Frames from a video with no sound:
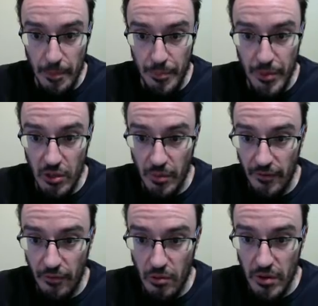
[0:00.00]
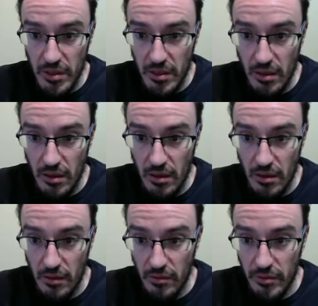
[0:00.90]
Bishop f4 is a...
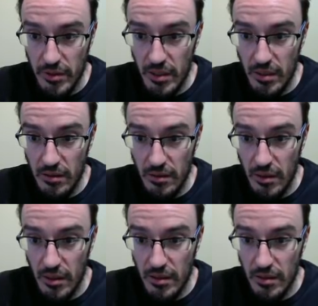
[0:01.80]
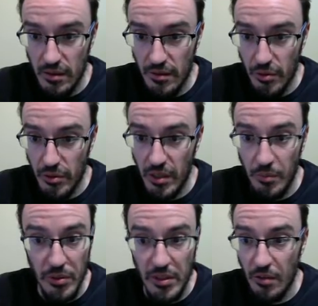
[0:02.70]
oh, see, it's a
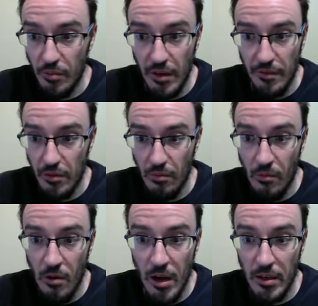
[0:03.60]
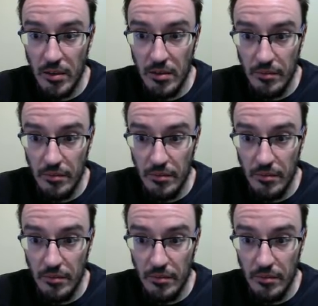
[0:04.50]
13% win for white.